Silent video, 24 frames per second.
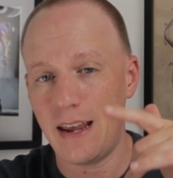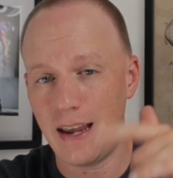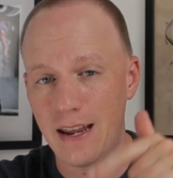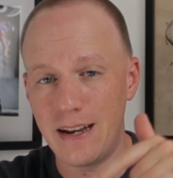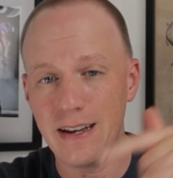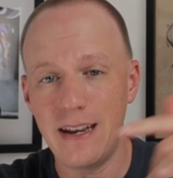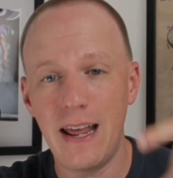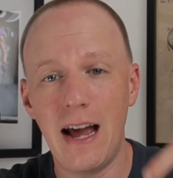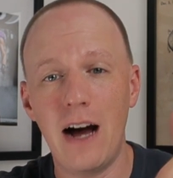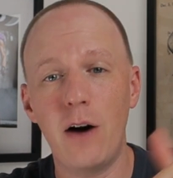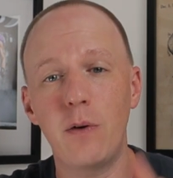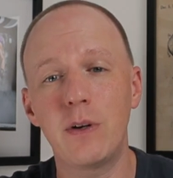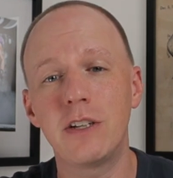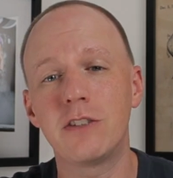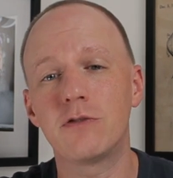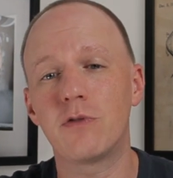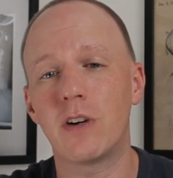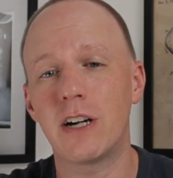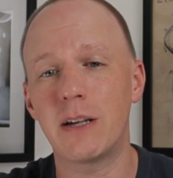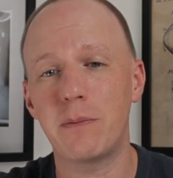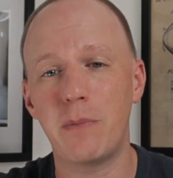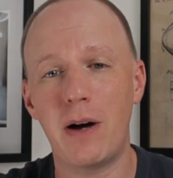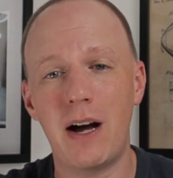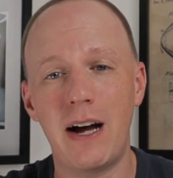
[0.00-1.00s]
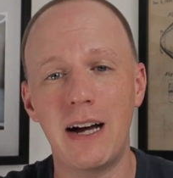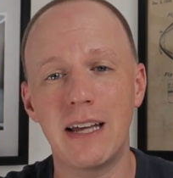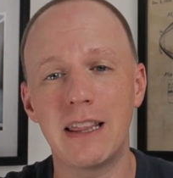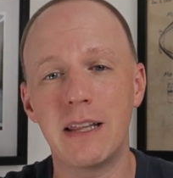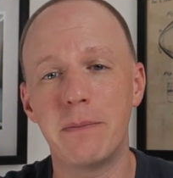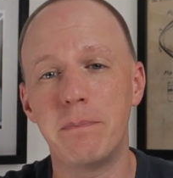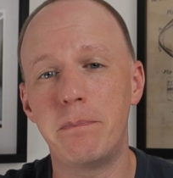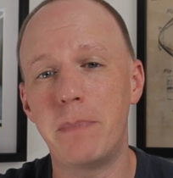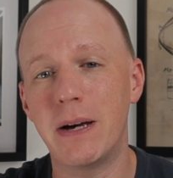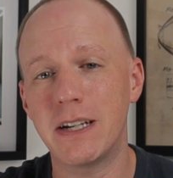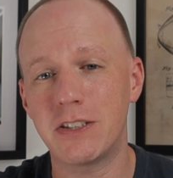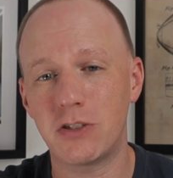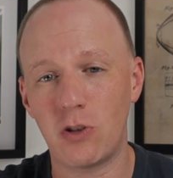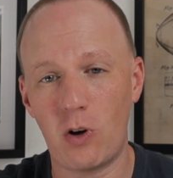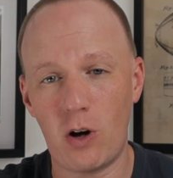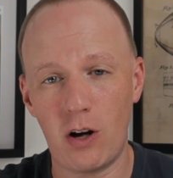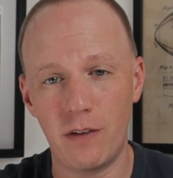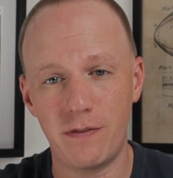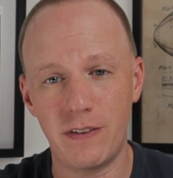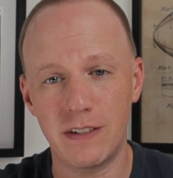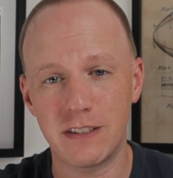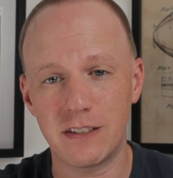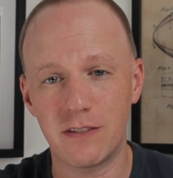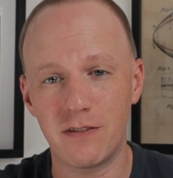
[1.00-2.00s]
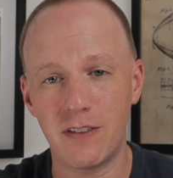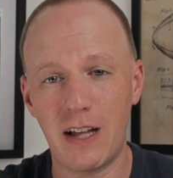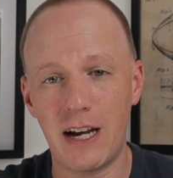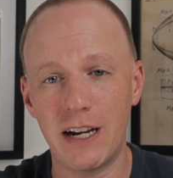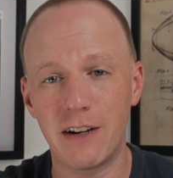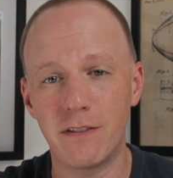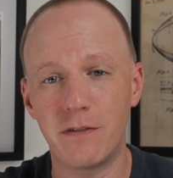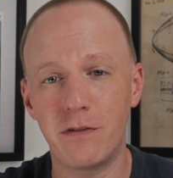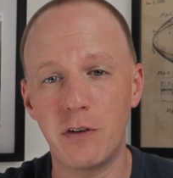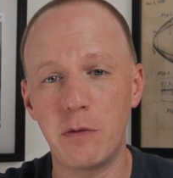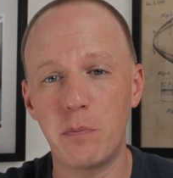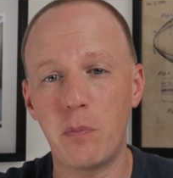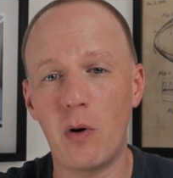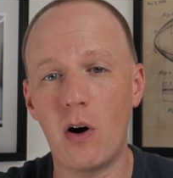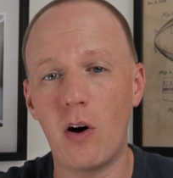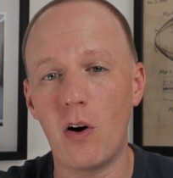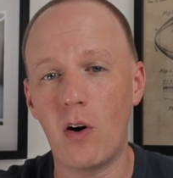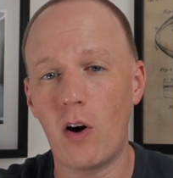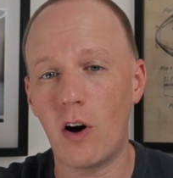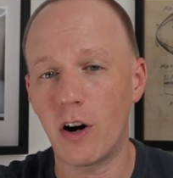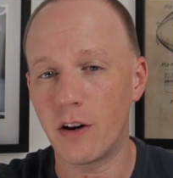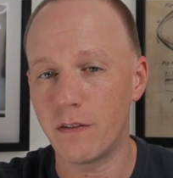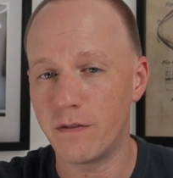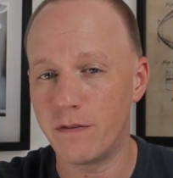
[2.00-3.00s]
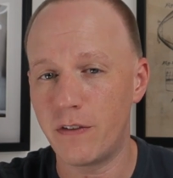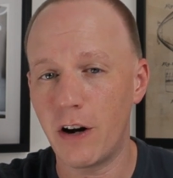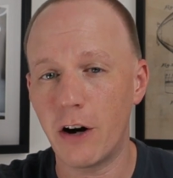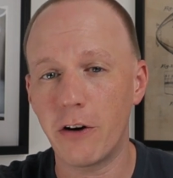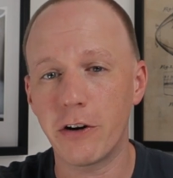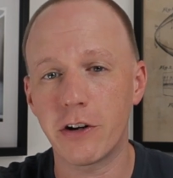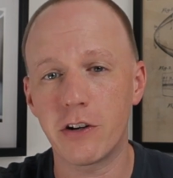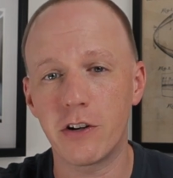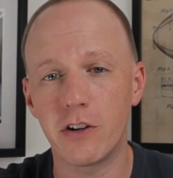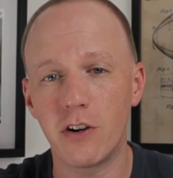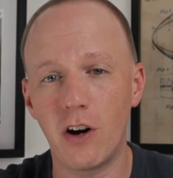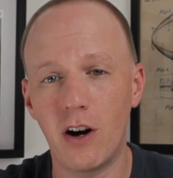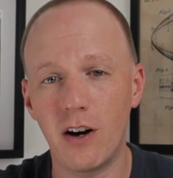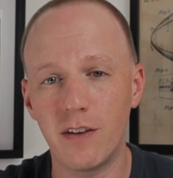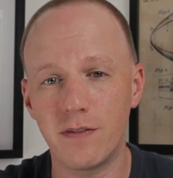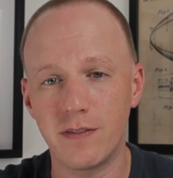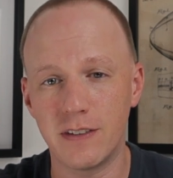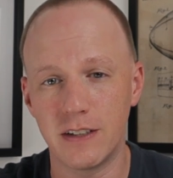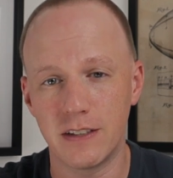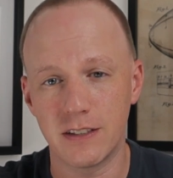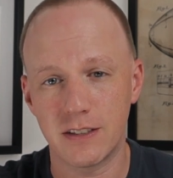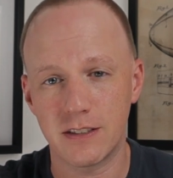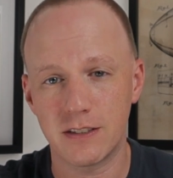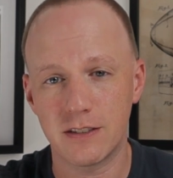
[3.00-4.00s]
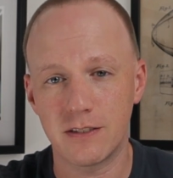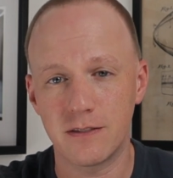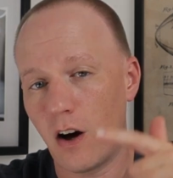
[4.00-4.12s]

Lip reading: And now he's running behind the best offensive line in football on a very good offense.